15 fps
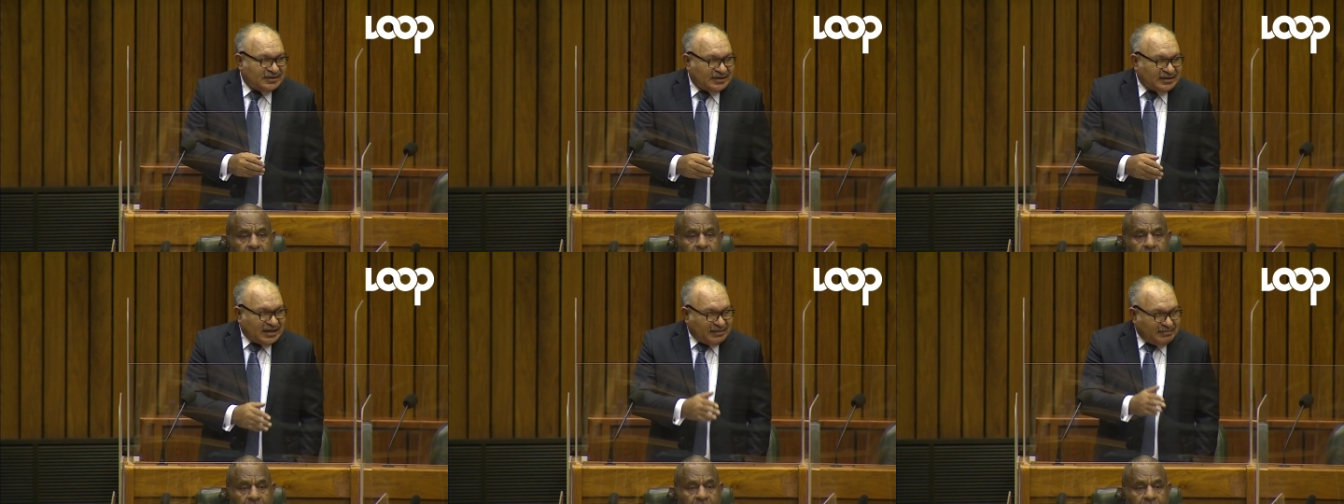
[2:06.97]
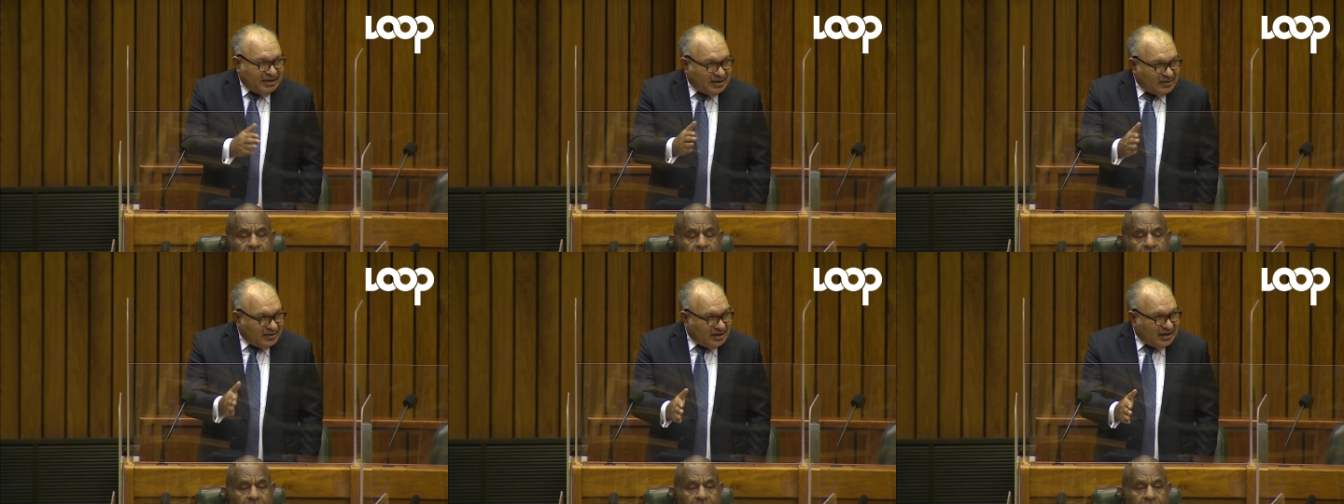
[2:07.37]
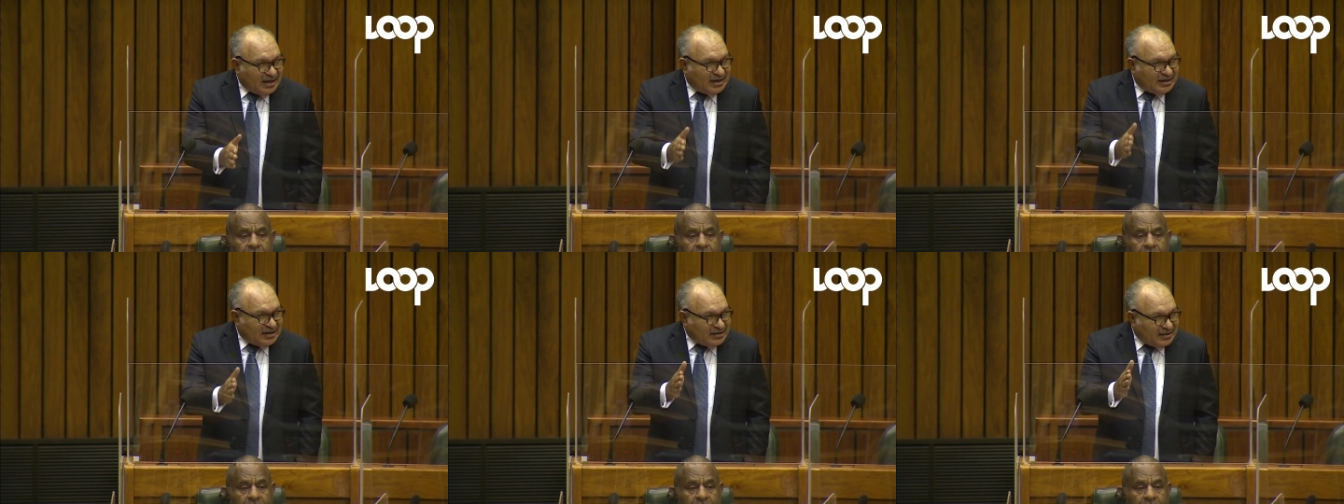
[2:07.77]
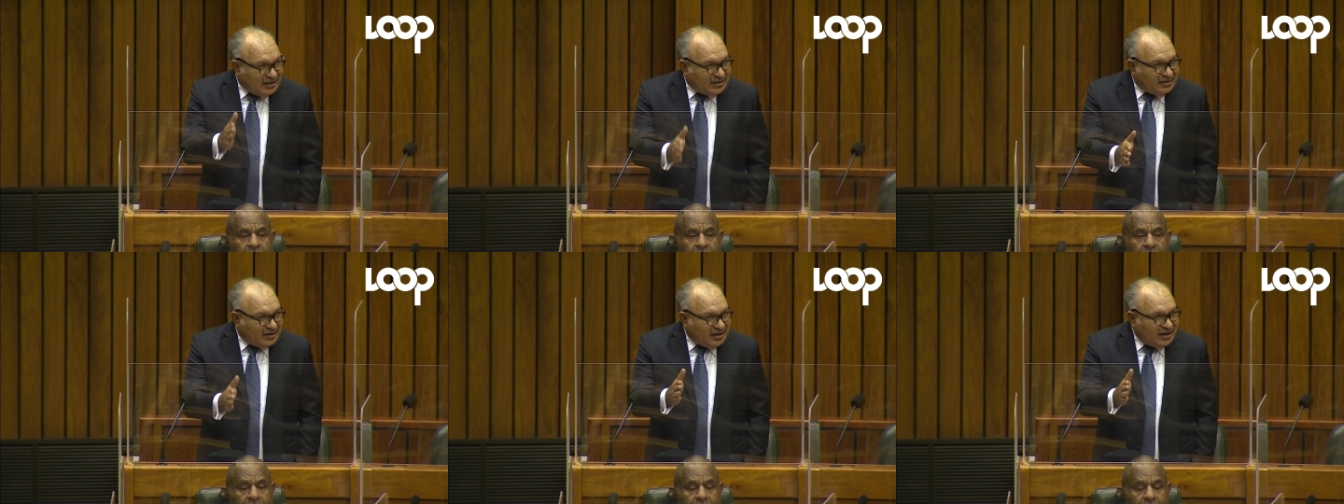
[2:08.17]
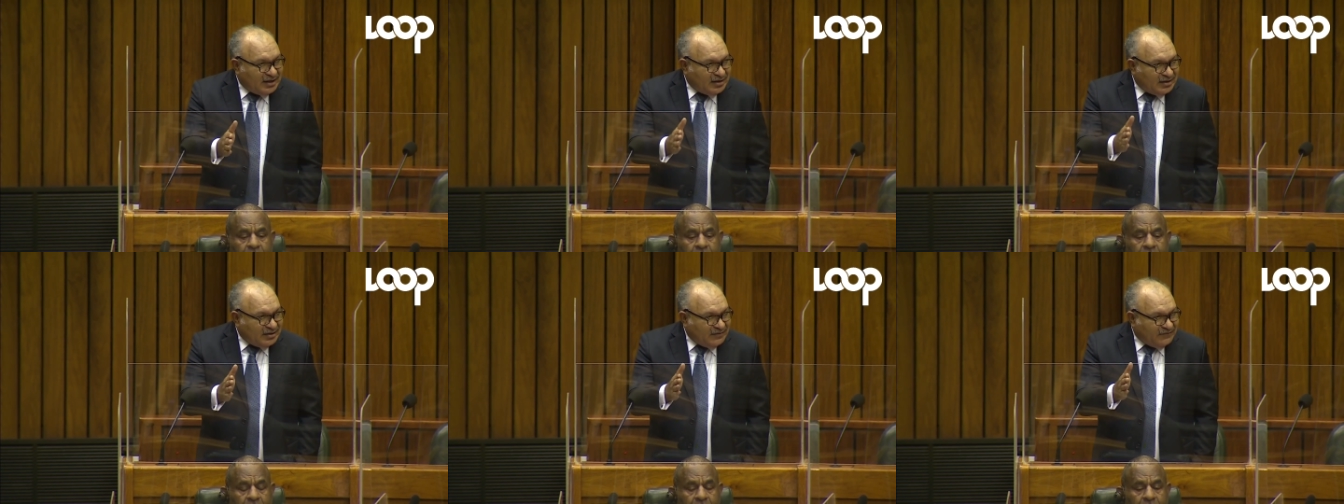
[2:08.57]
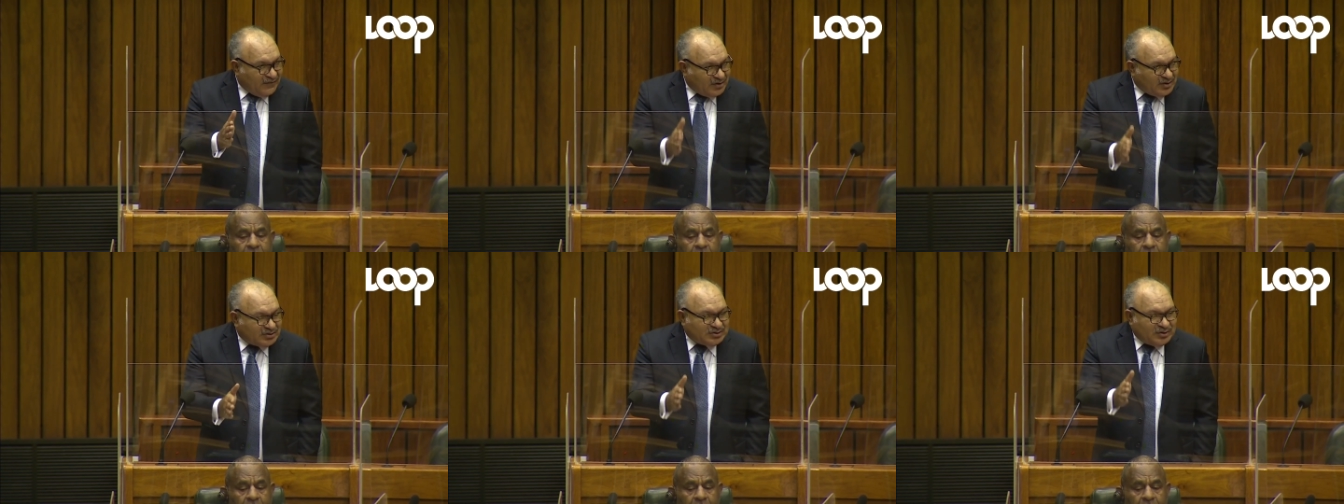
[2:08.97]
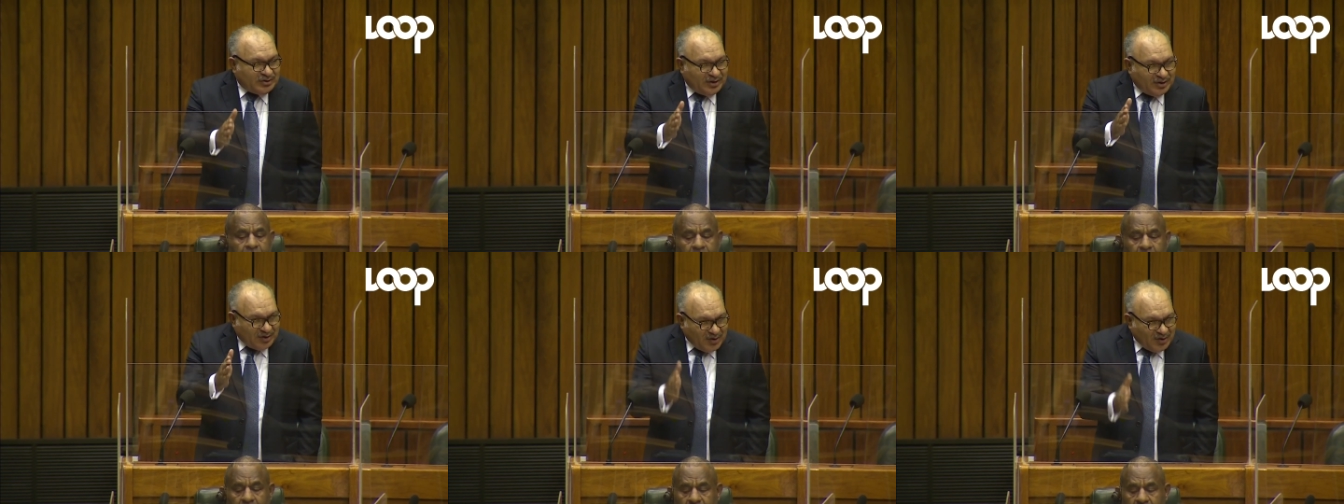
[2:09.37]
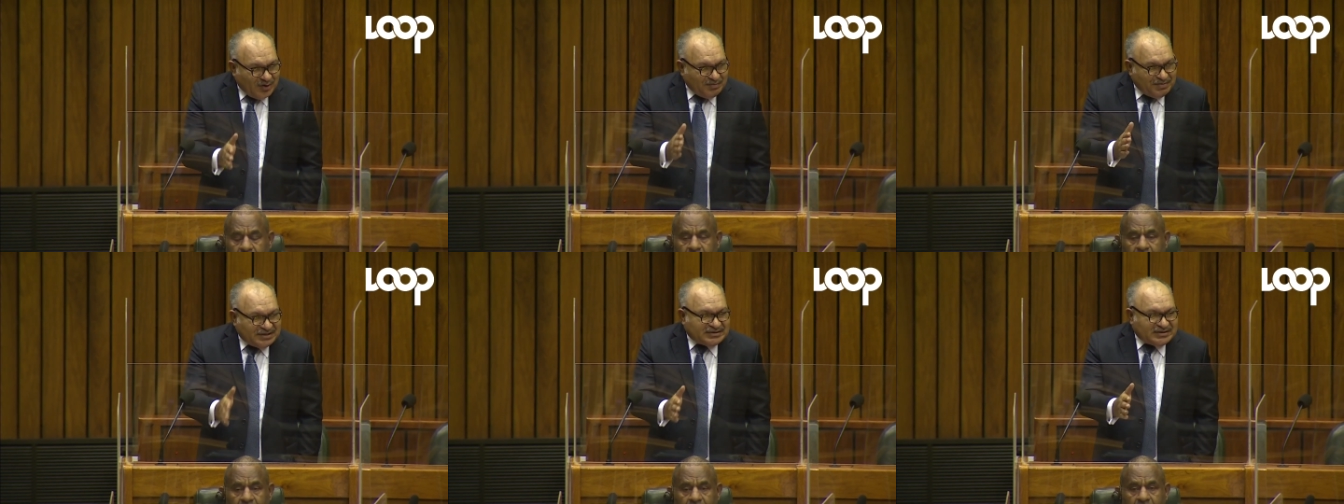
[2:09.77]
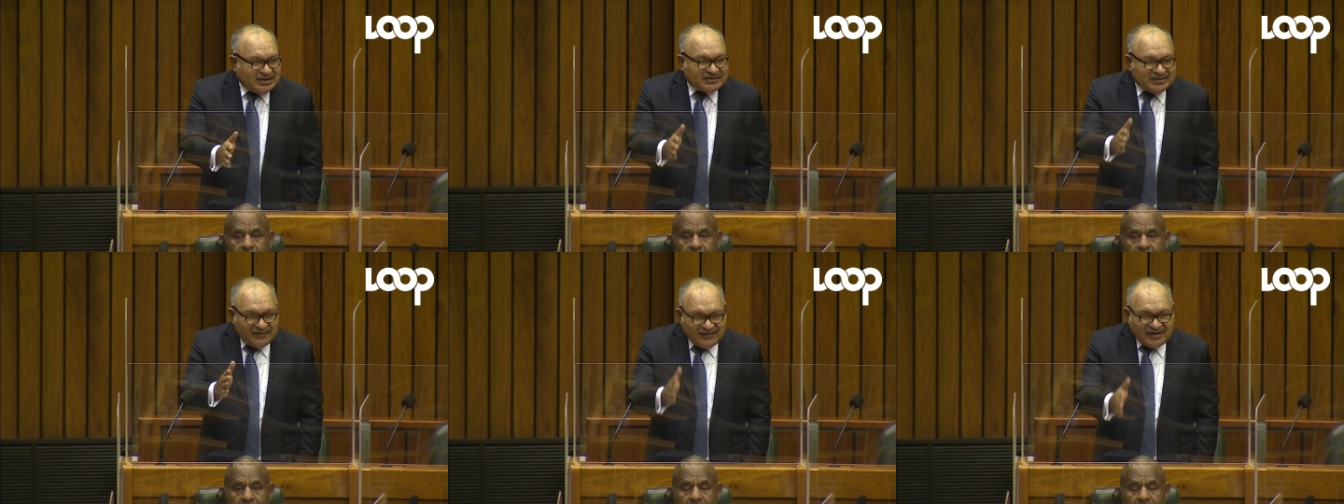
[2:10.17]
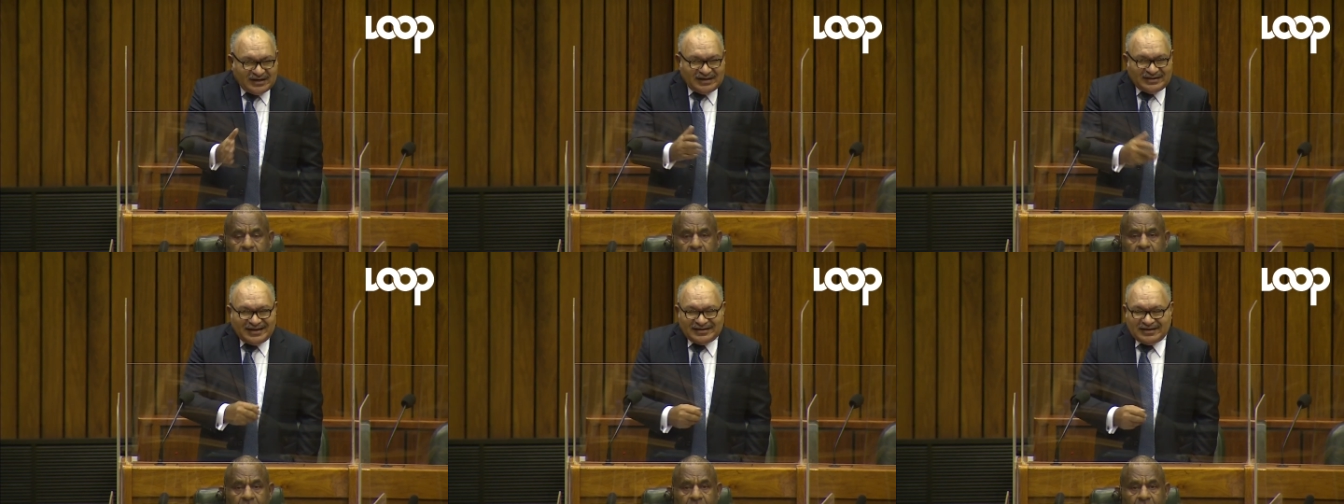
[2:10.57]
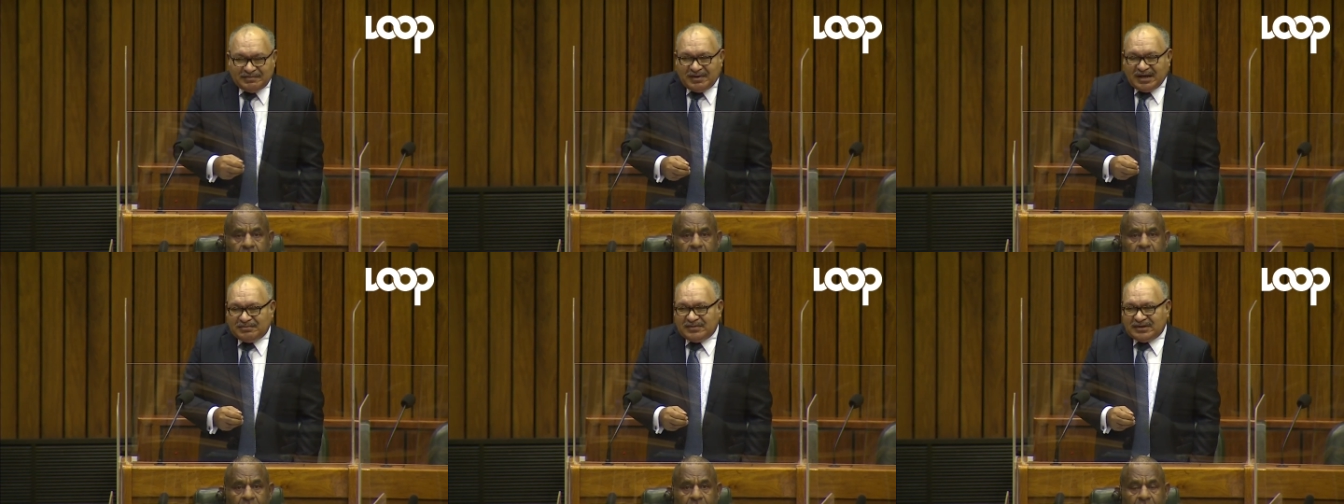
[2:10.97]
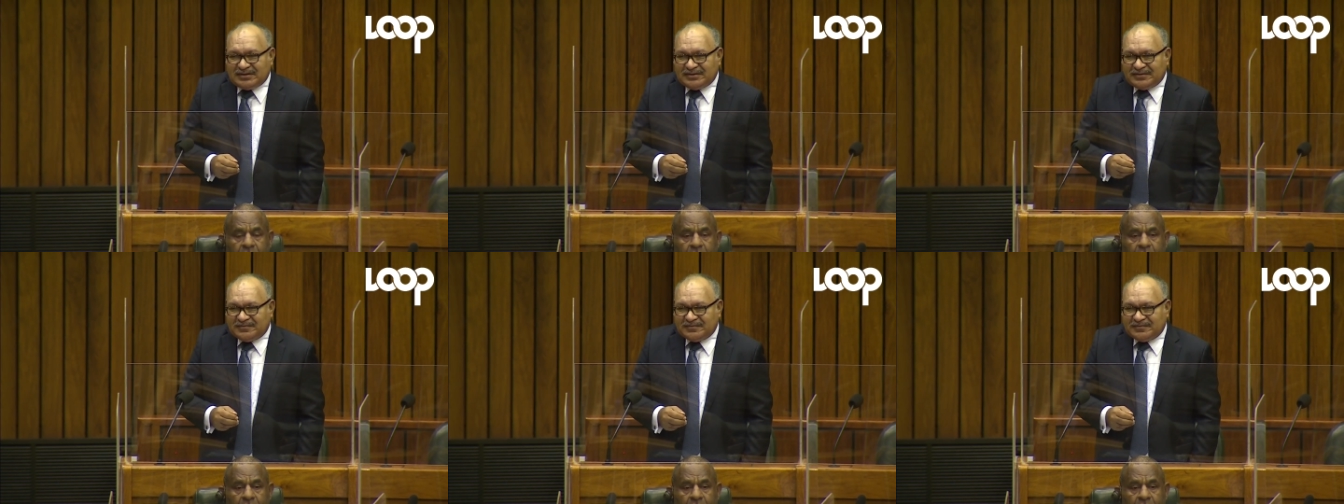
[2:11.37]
Get back on line and focus on your core business of running that department.